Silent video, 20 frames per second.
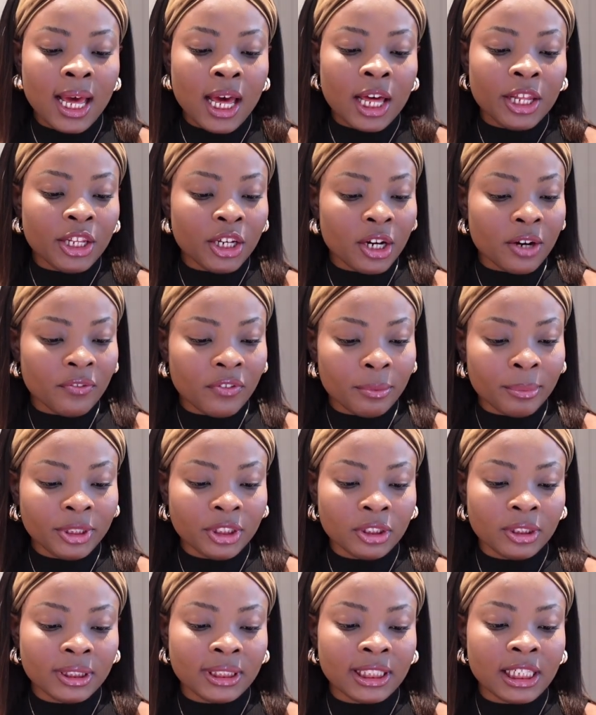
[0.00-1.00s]
The
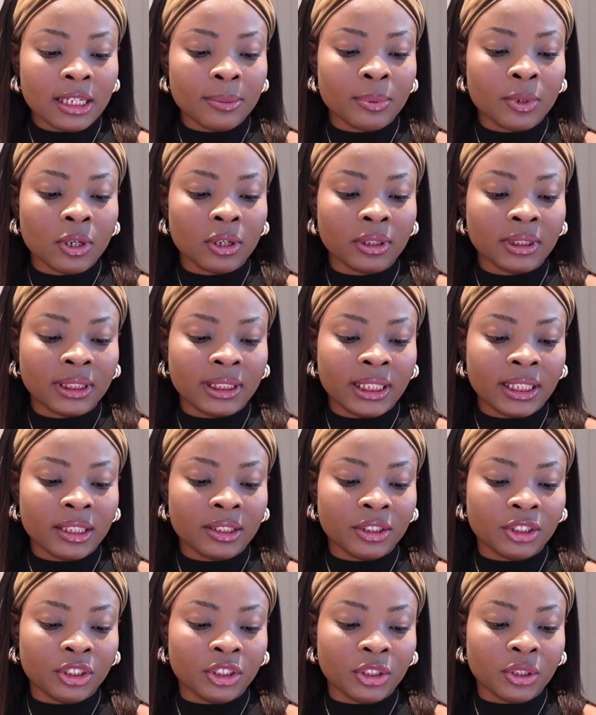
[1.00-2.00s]
confirmation slip
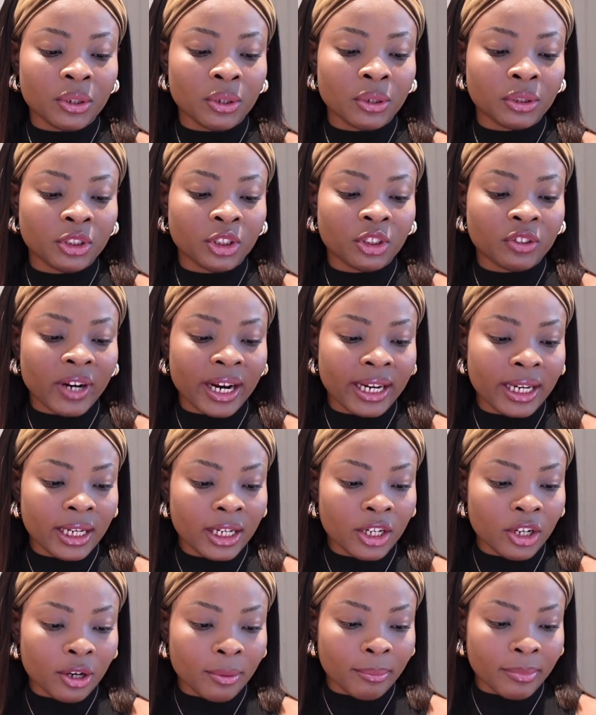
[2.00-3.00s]
contains your tracking
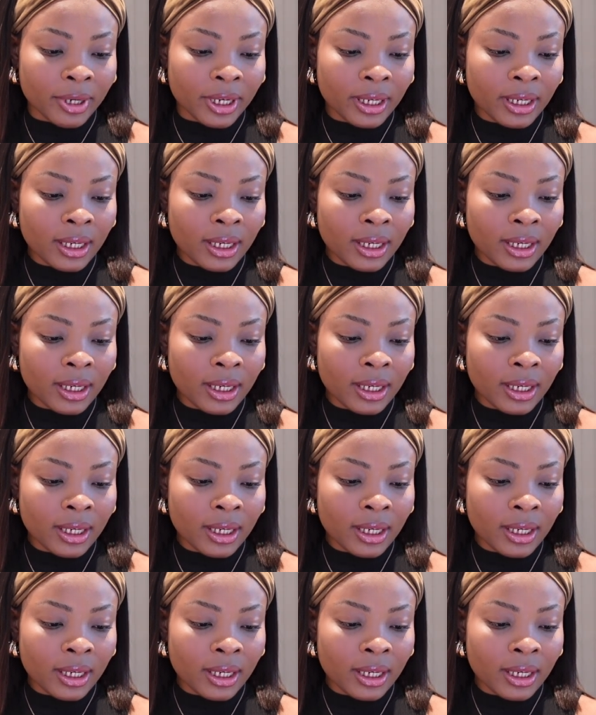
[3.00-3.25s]
number.